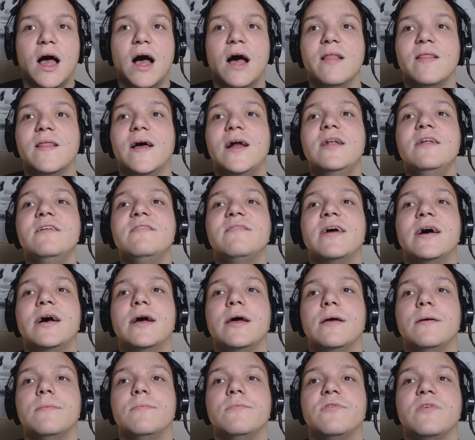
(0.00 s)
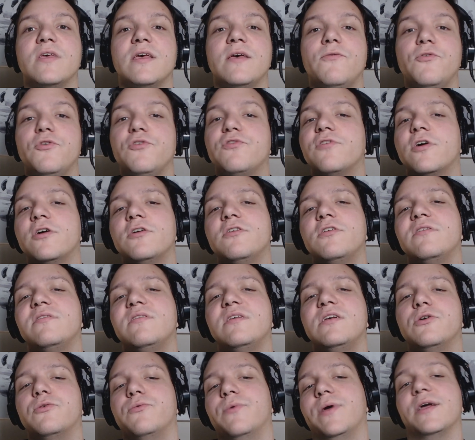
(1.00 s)
a lot of times if you start to
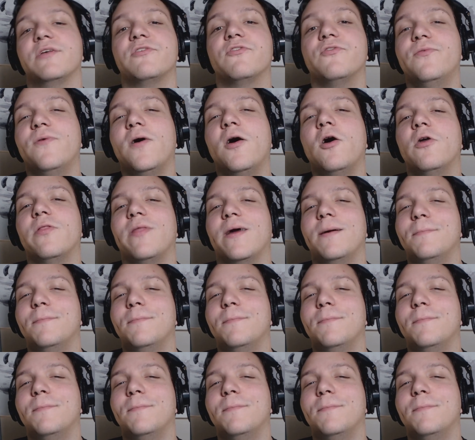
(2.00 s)
see your ranks fall,